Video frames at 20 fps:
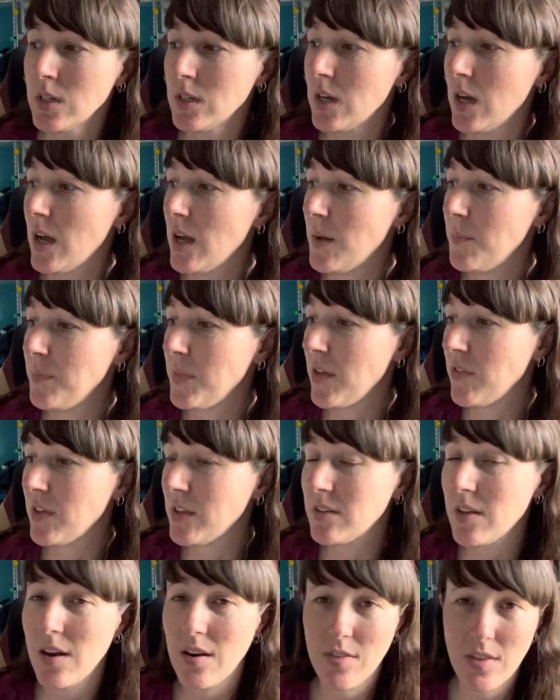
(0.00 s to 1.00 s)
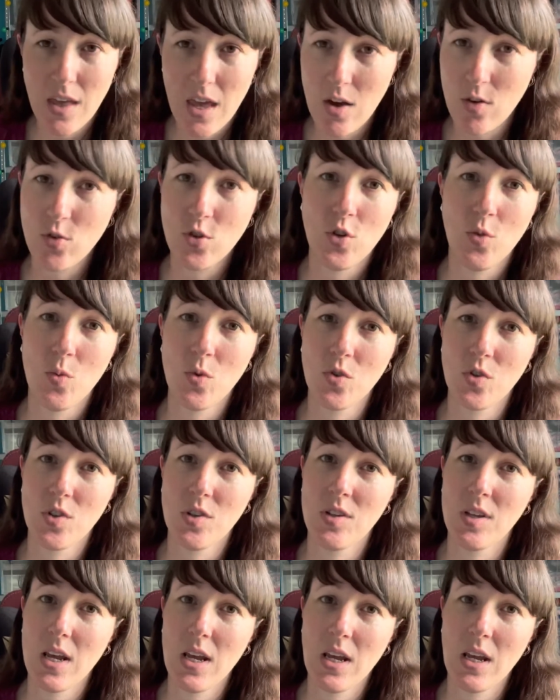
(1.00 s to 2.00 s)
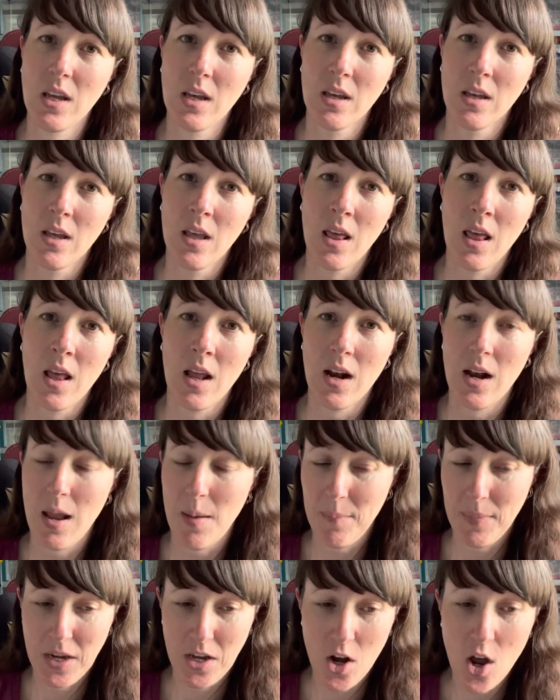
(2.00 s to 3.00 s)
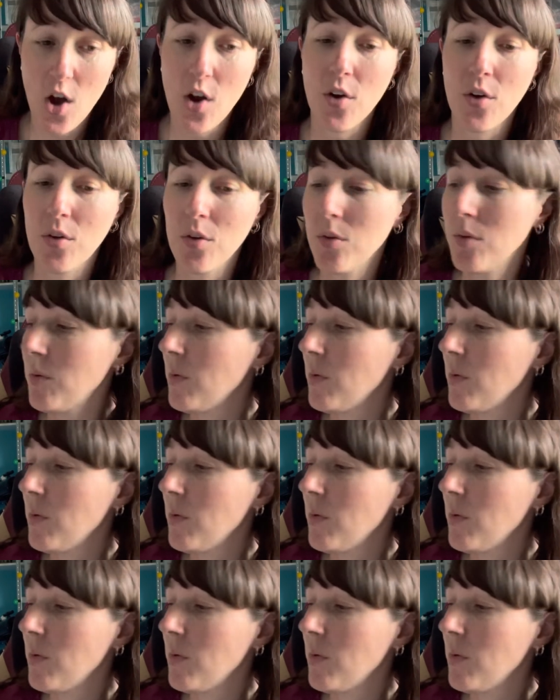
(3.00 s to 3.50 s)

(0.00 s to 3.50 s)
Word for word: Um, if there's anything else you want to see, let me know.